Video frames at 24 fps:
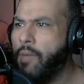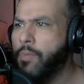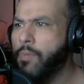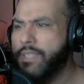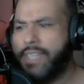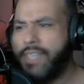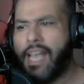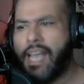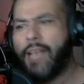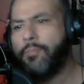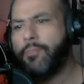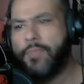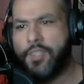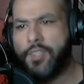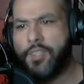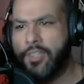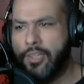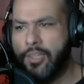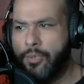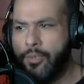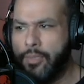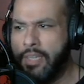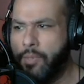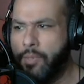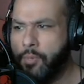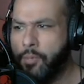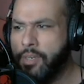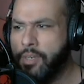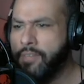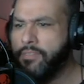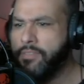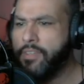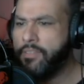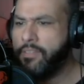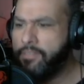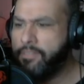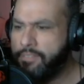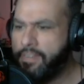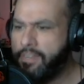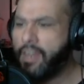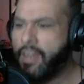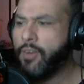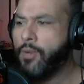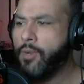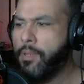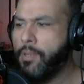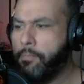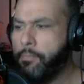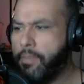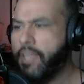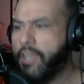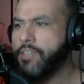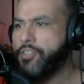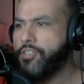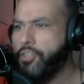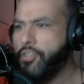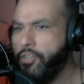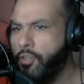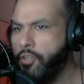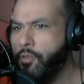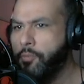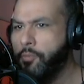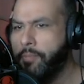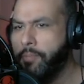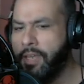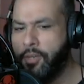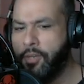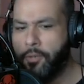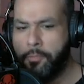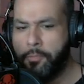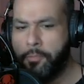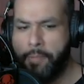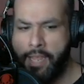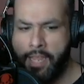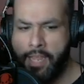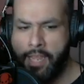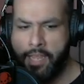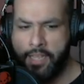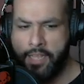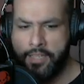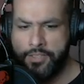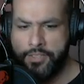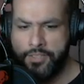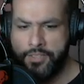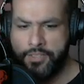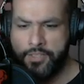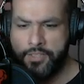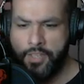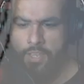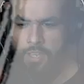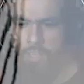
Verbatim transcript: was absolutely one of the very best nu metal bands.